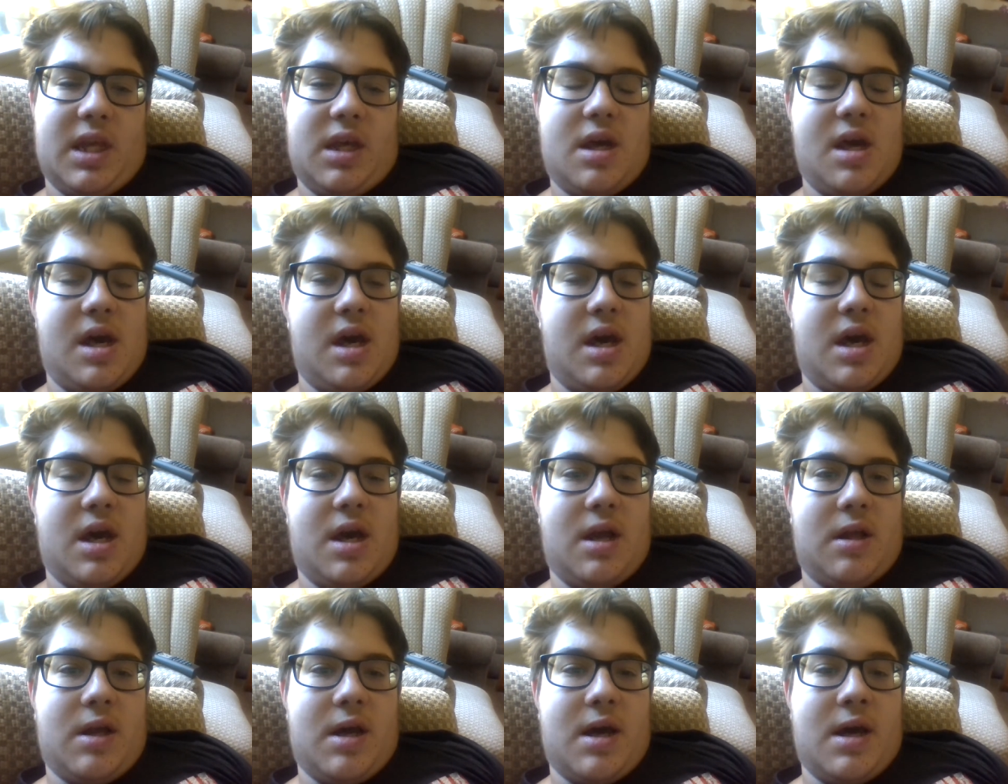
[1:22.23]

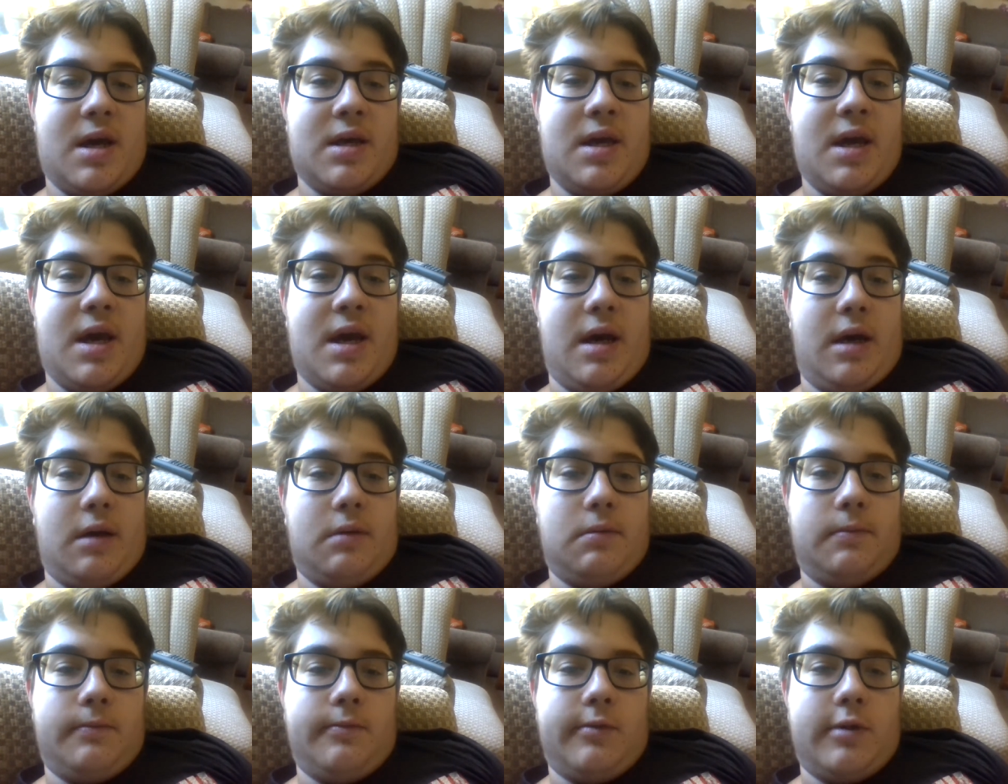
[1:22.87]
And, yeah,
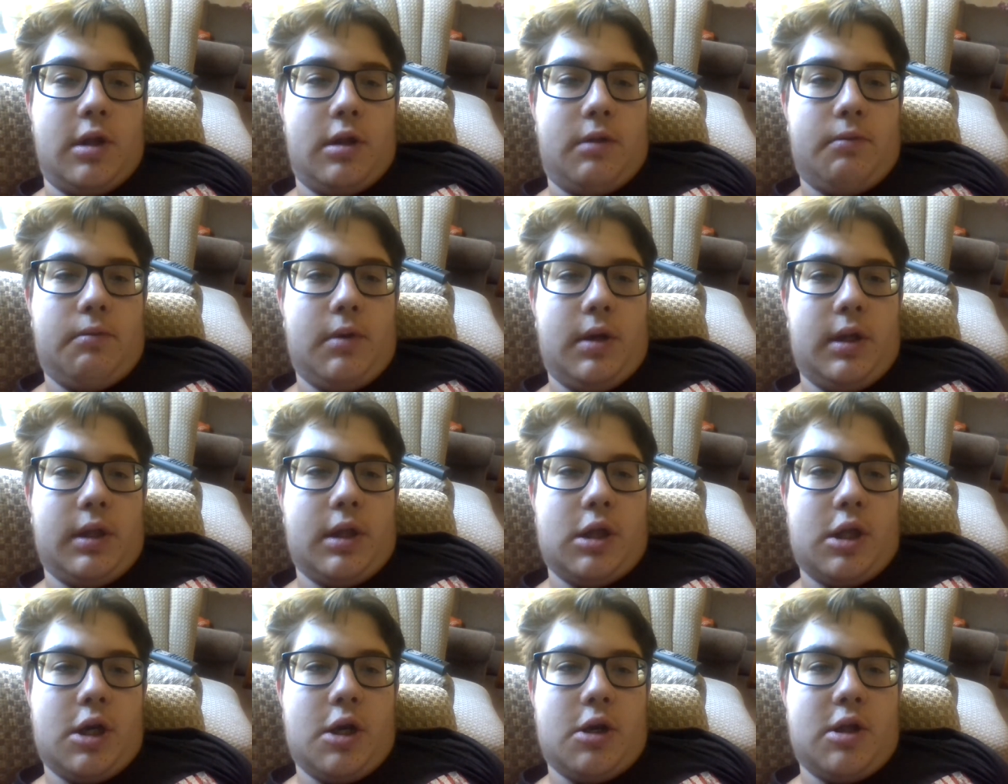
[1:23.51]
just wanted
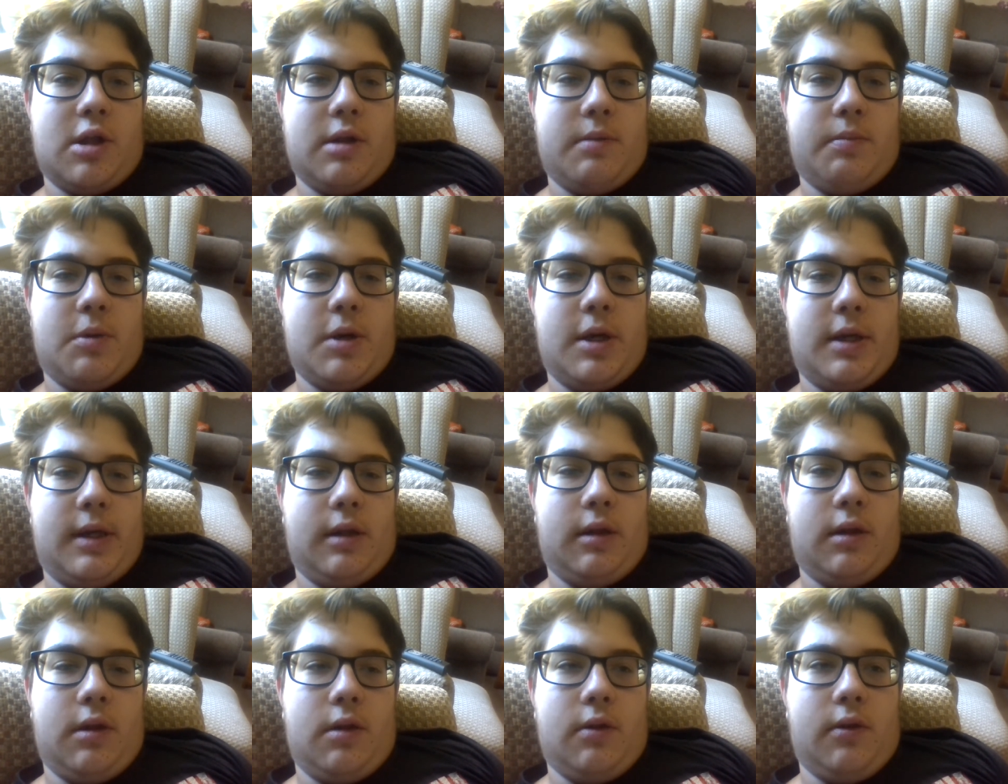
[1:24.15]
to share this
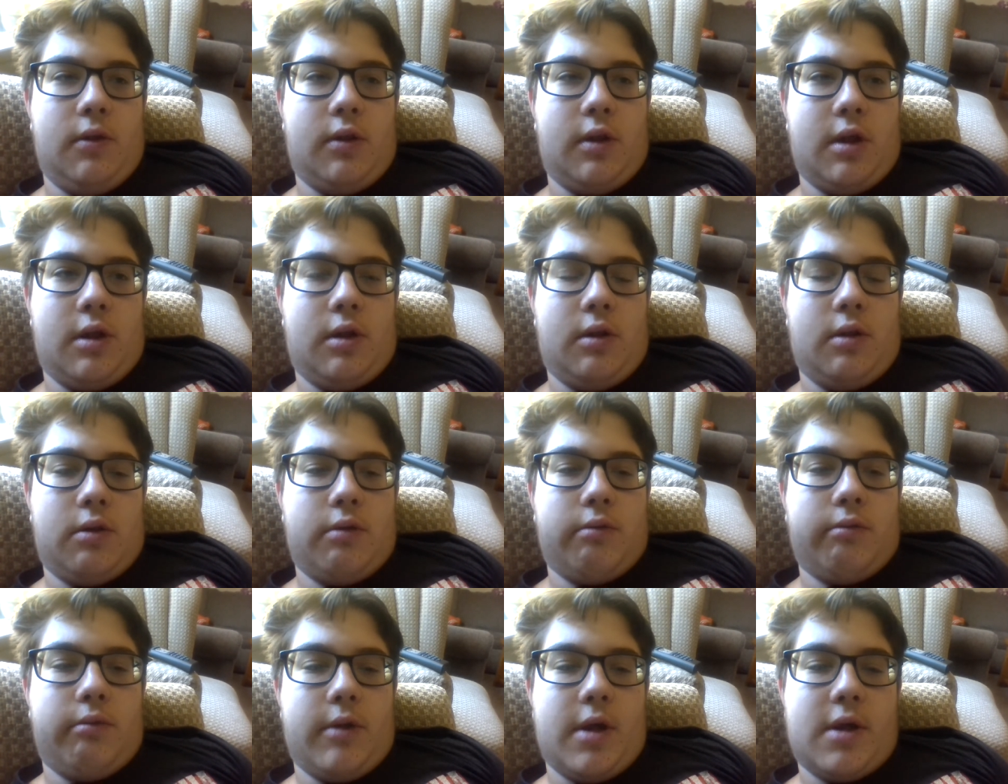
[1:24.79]
breaking news,
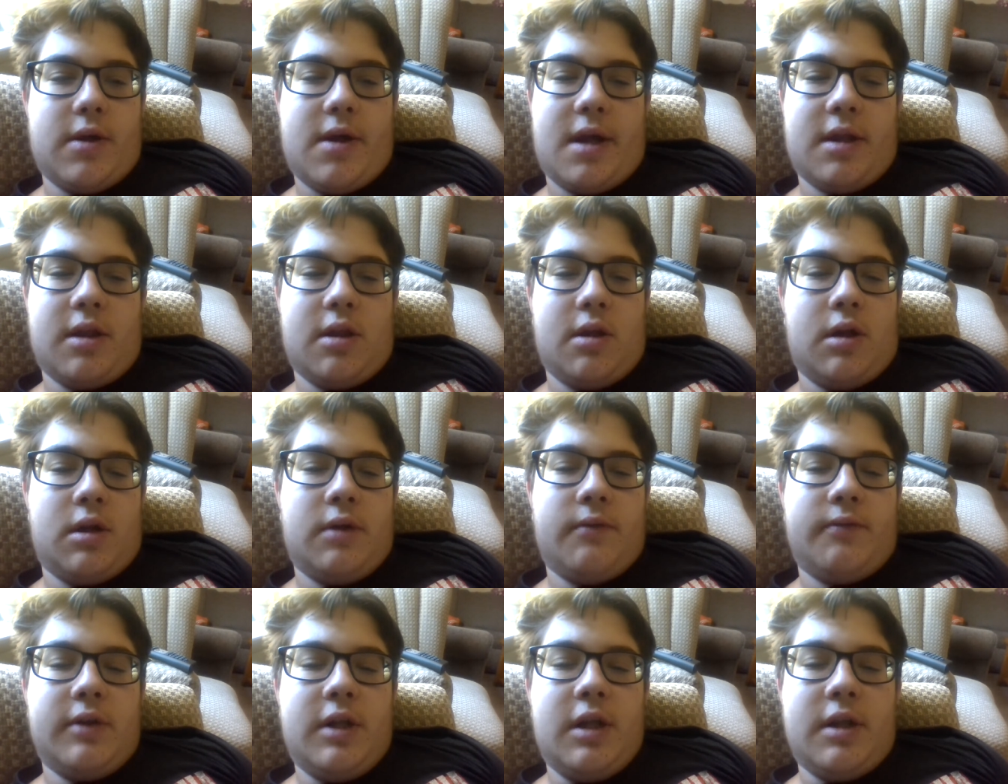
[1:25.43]
and that's
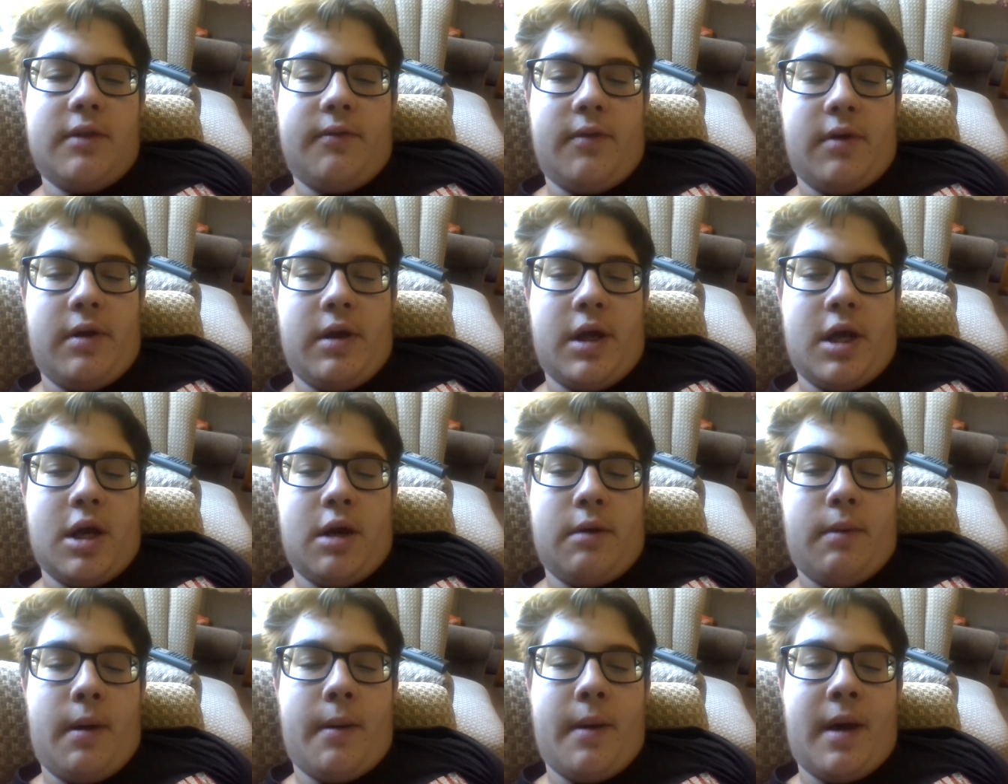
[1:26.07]
all for this
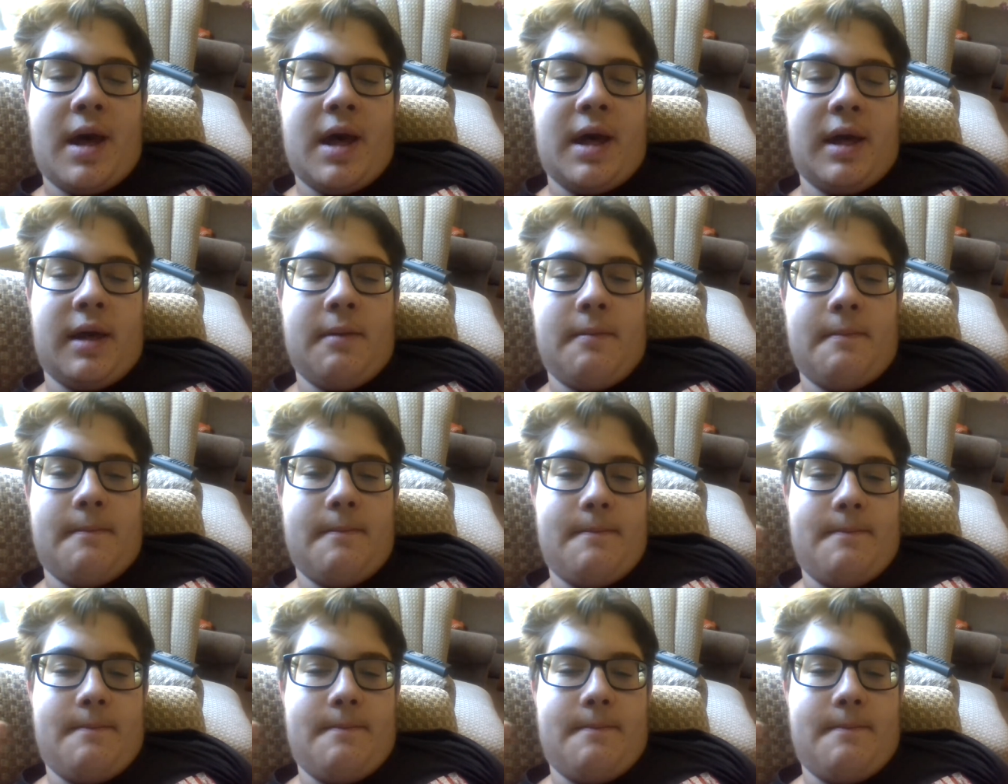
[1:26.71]
video. Bye-bye.